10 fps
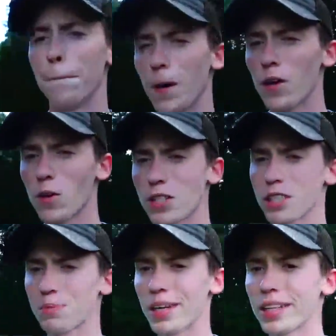One of those
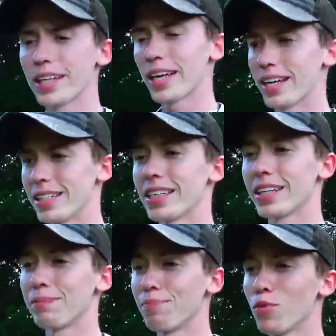things mainly is
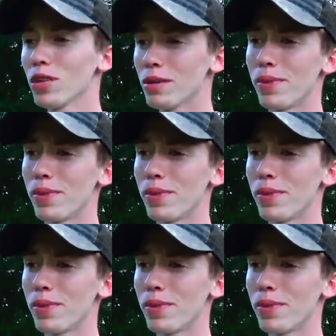I'm really